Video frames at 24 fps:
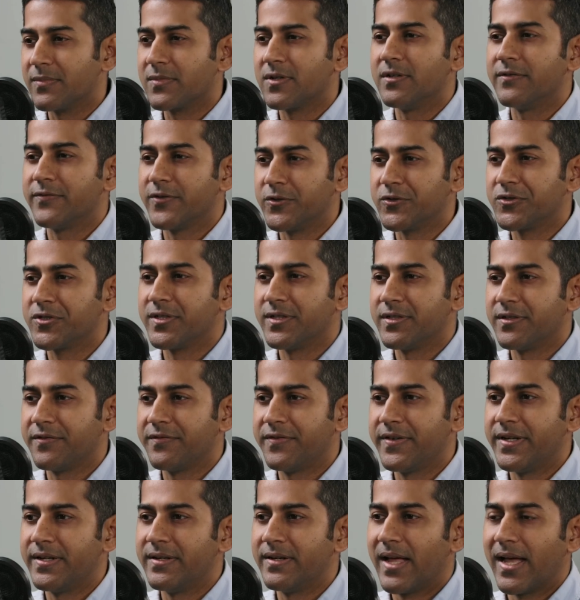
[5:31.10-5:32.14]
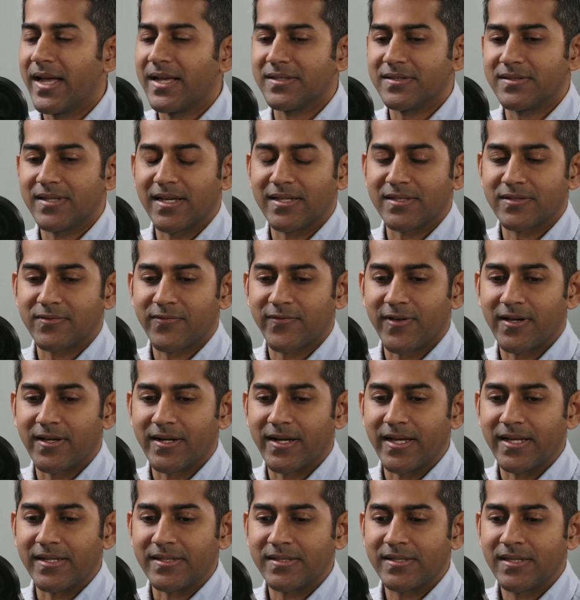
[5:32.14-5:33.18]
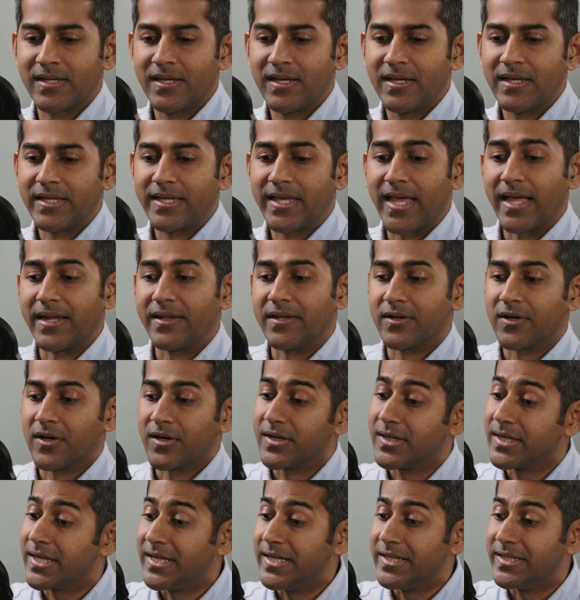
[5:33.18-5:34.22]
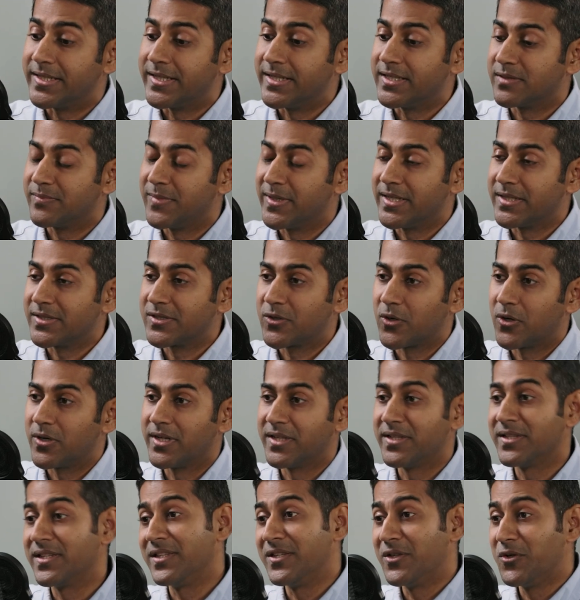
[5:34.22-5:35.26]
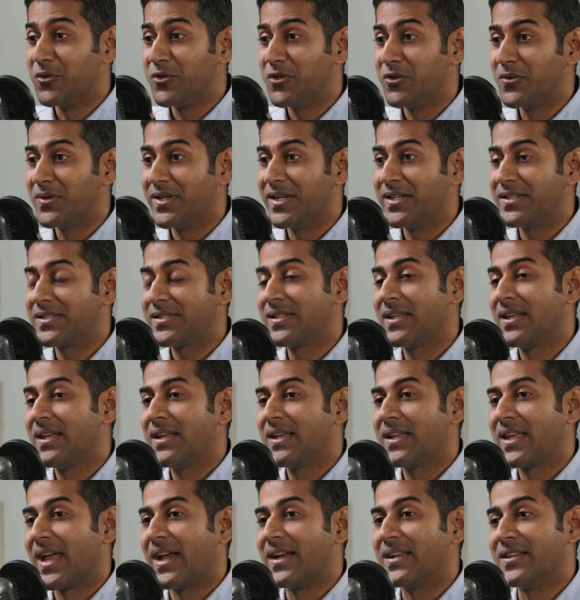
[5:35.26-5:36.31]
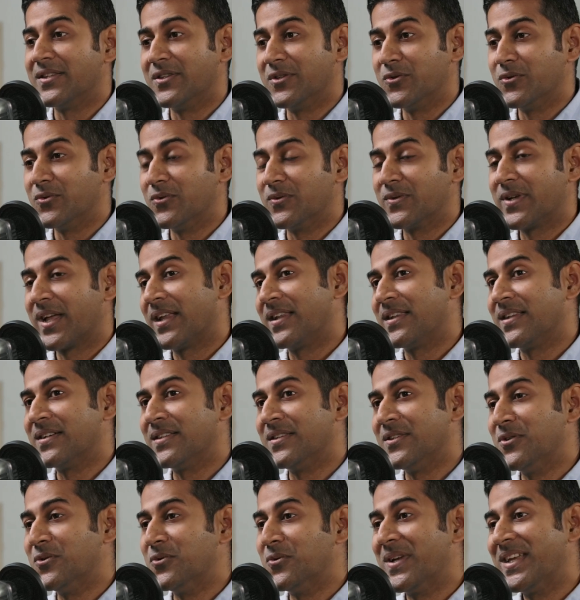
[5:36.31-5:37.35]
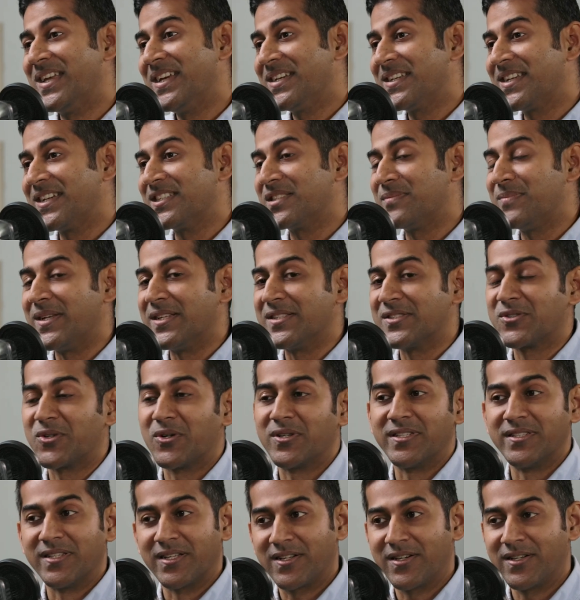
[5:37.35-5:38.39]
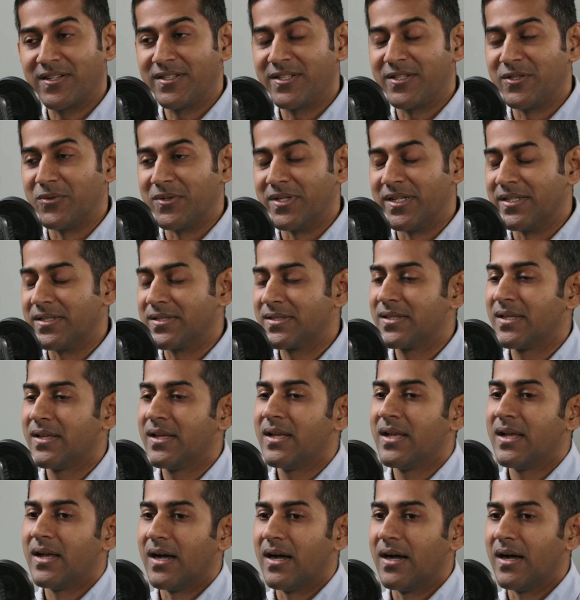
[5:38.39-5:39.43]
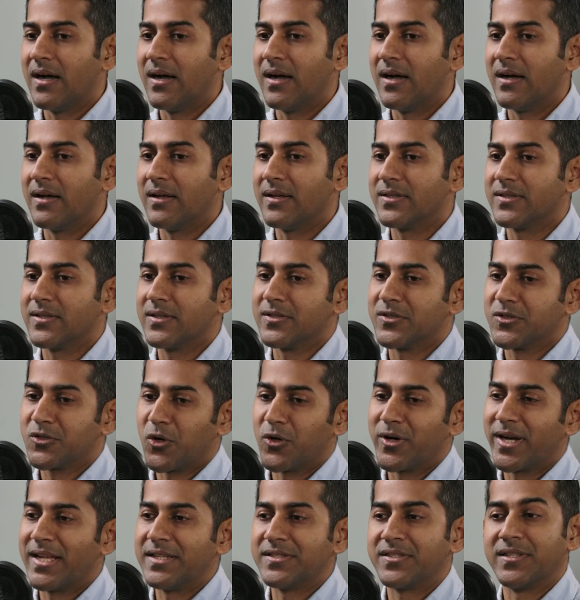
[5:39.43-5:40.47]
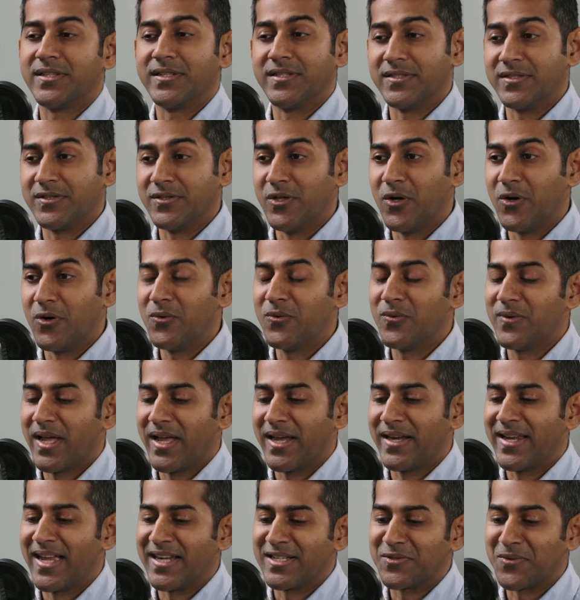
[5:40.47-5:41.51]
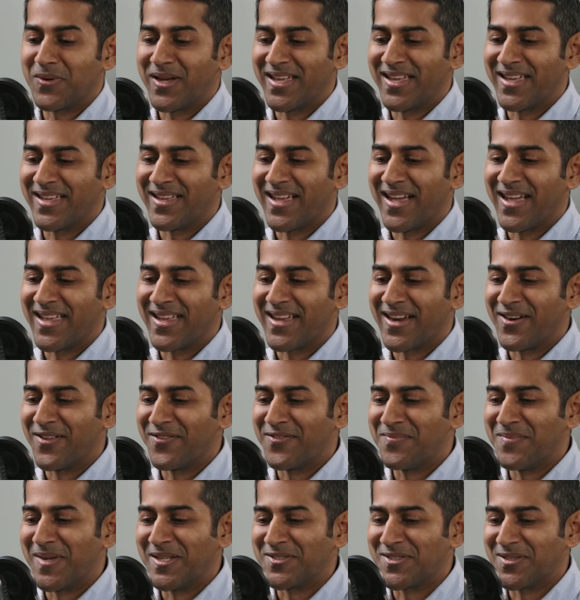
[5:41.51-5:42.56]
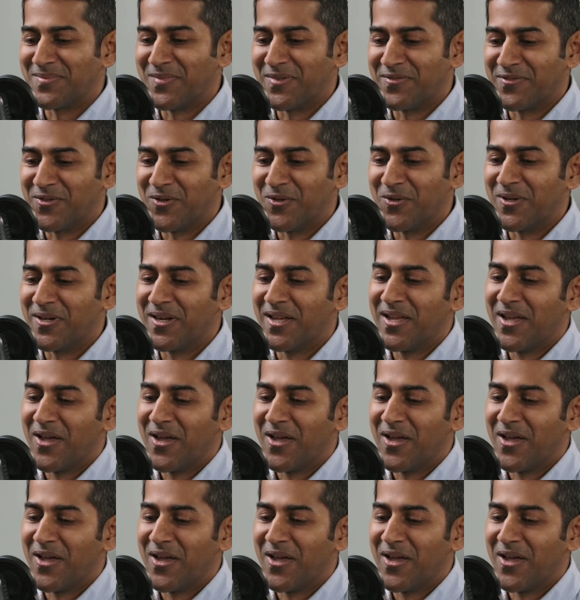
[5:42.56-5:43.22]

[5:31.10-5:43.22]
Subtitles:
confusion in the field as far as, can the current heat kits be installed in the new units? Can the new heat kits be installed in the current units? The short answer is no, and that's why I kind of mentioned before.